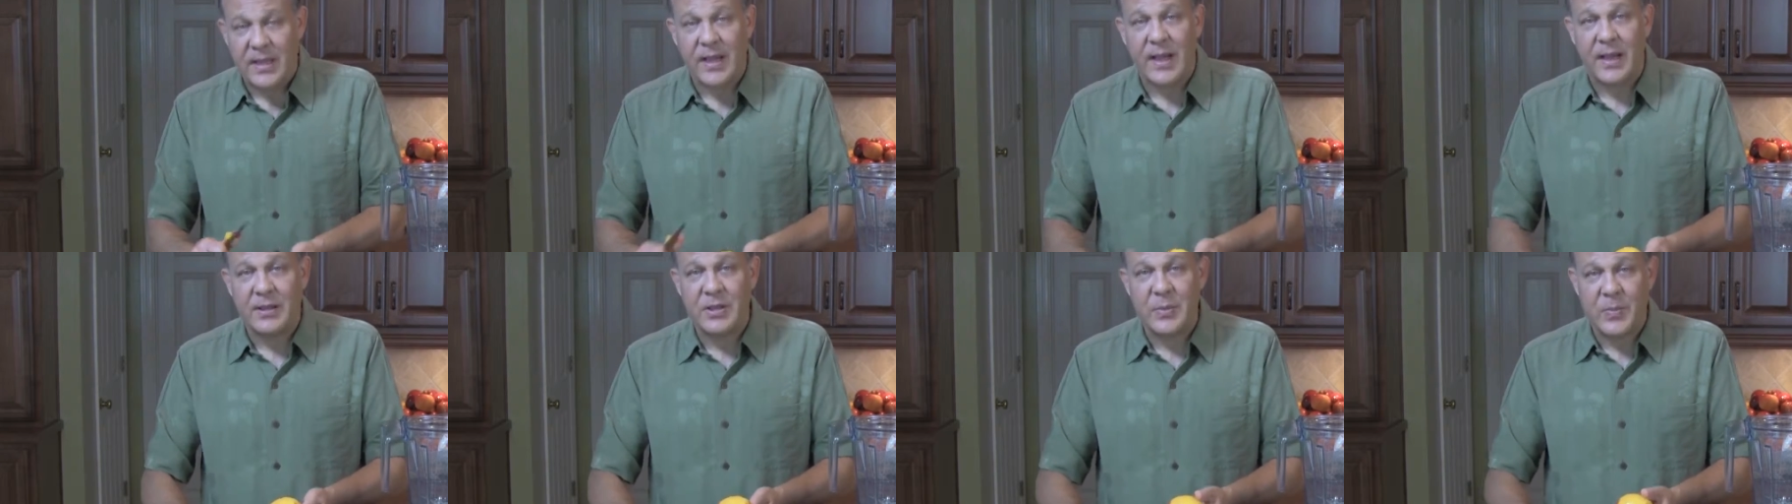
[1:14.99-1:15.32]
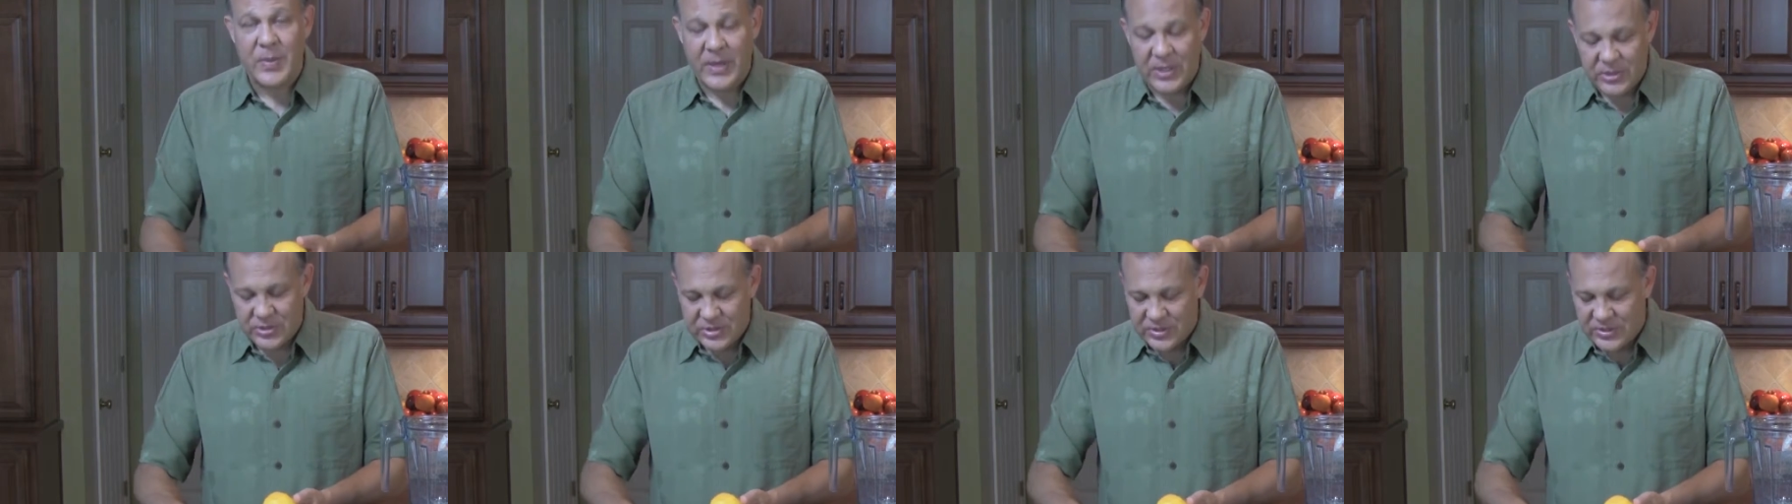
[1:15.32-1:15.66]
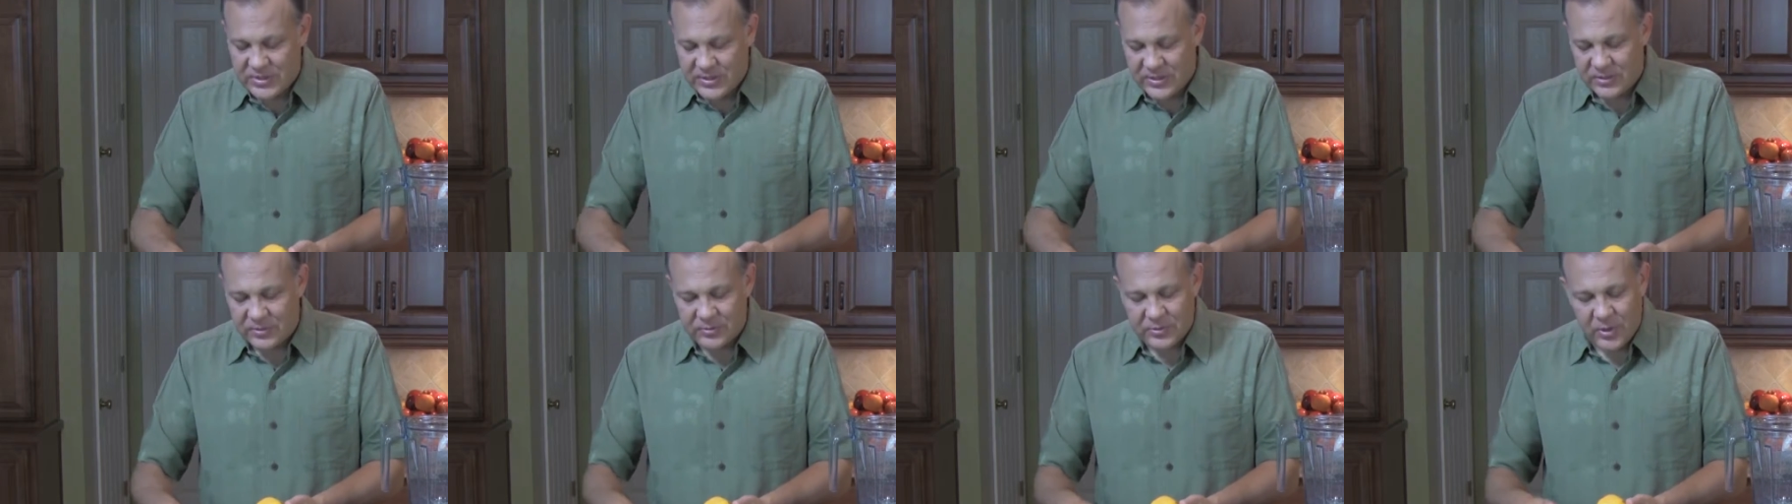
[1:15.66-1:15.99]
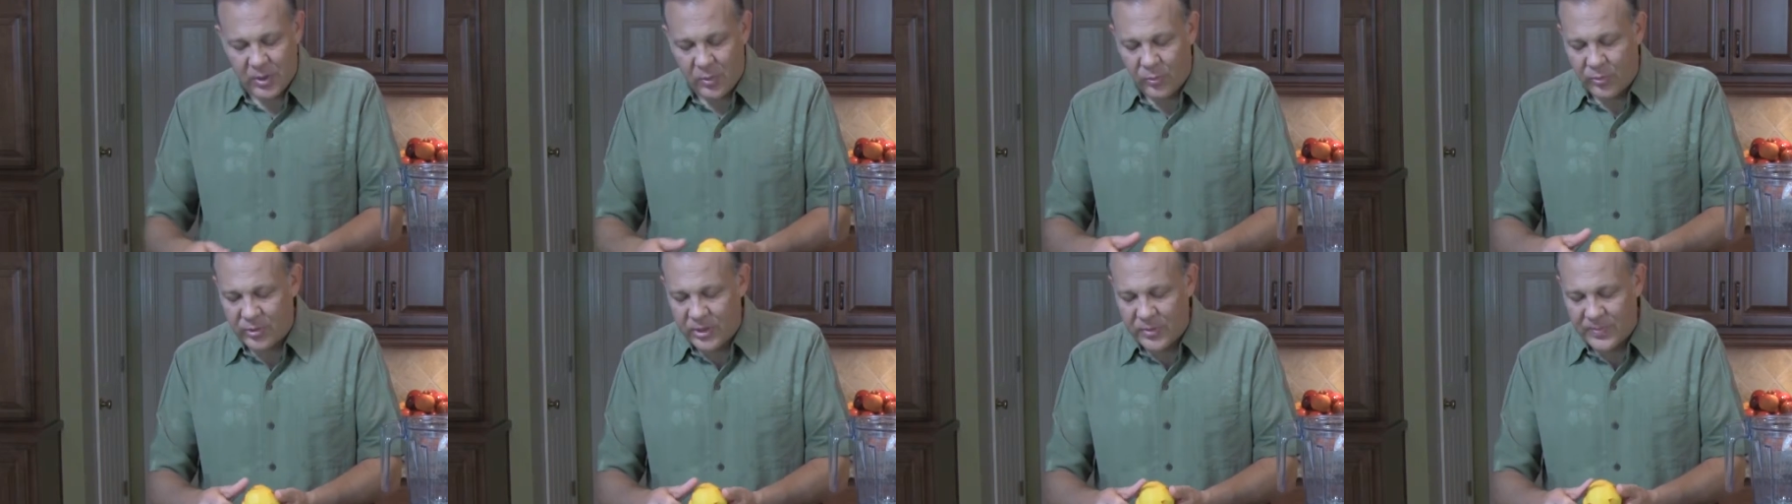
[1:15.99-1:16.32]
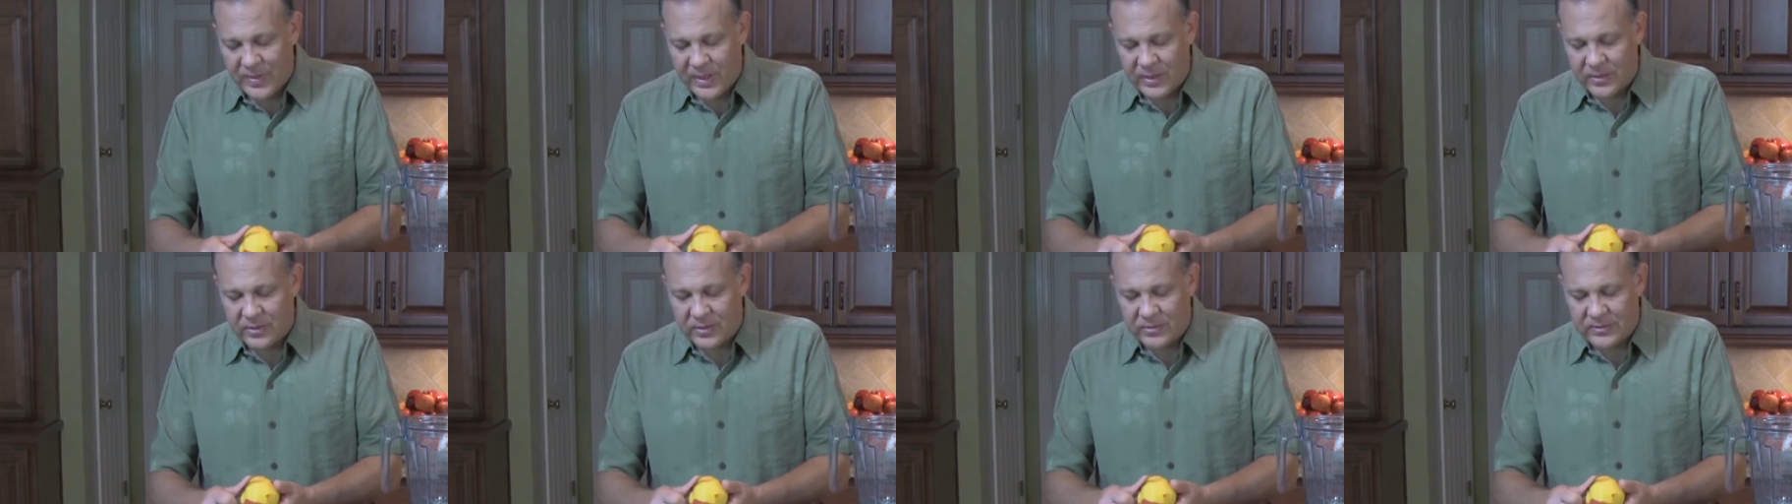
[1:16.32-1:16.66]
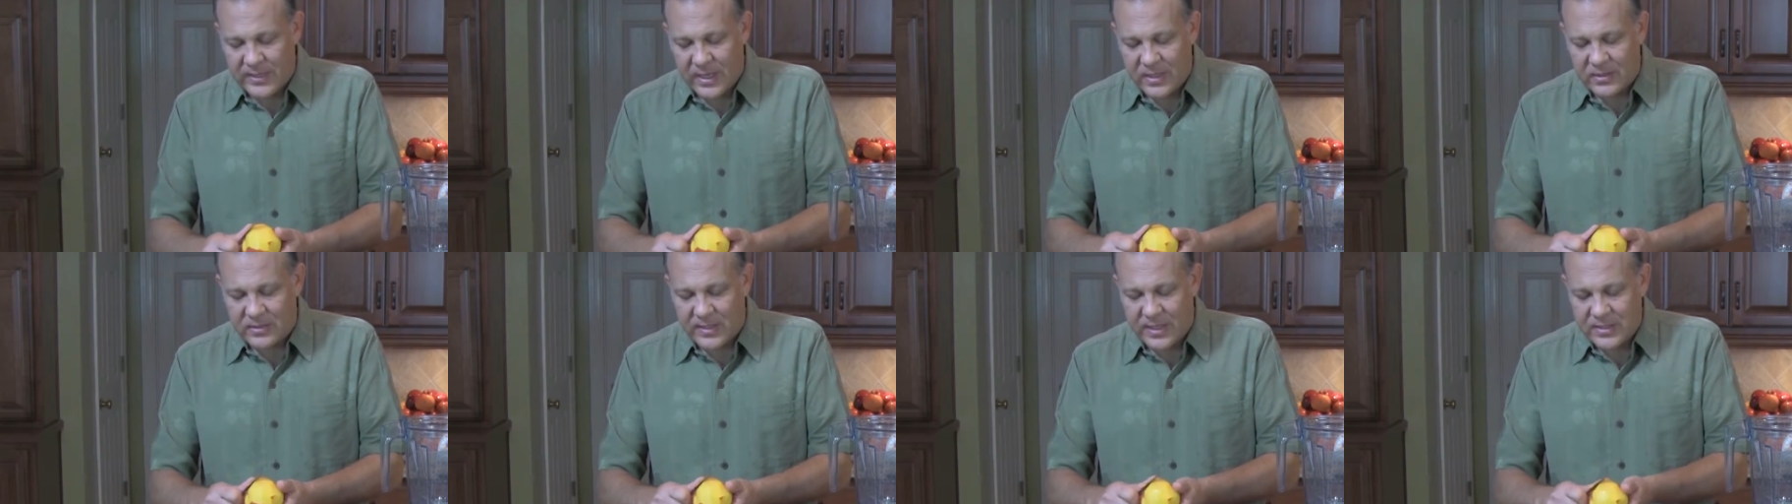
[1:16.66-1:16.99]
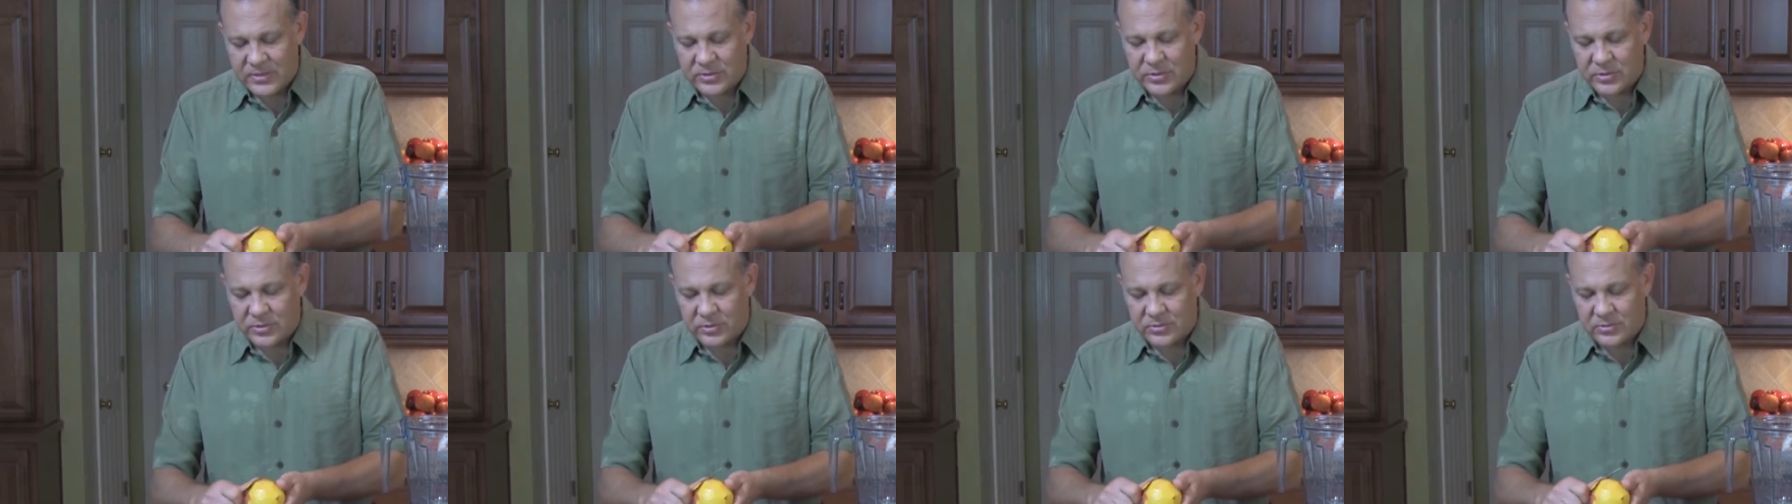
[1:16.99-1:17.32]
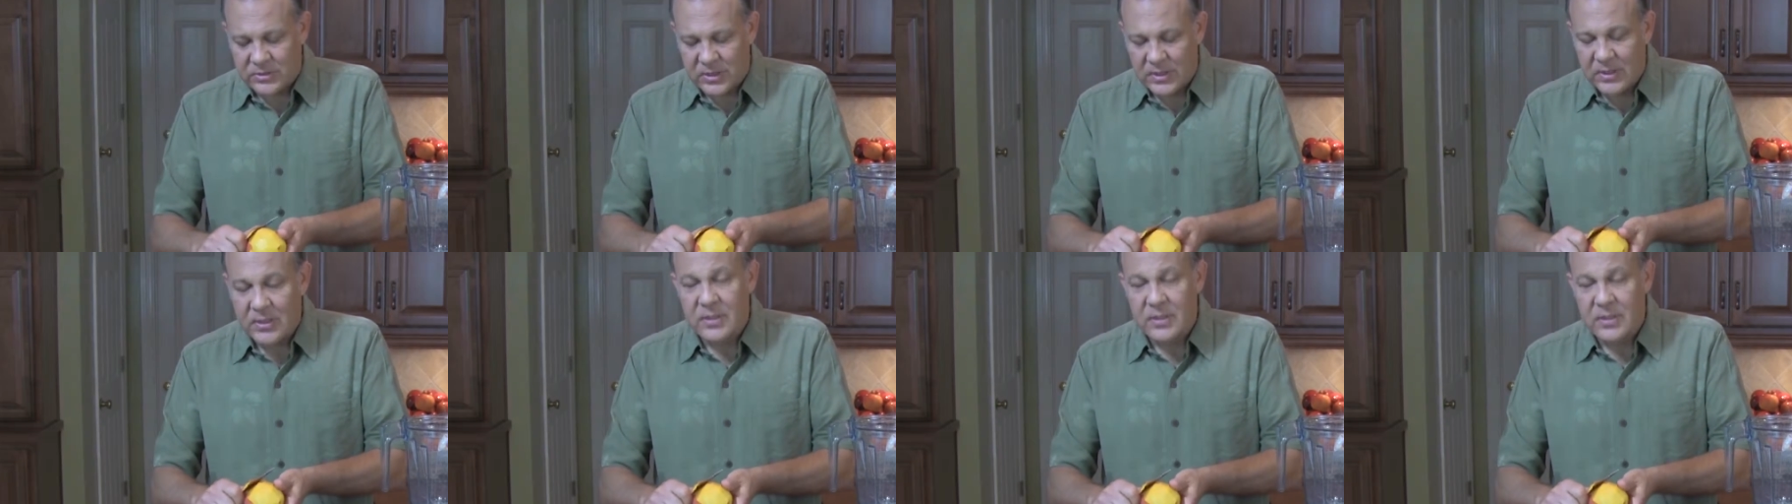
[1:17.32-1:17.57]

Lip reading: on the peaches still, don't worry about it. It'll add a nice little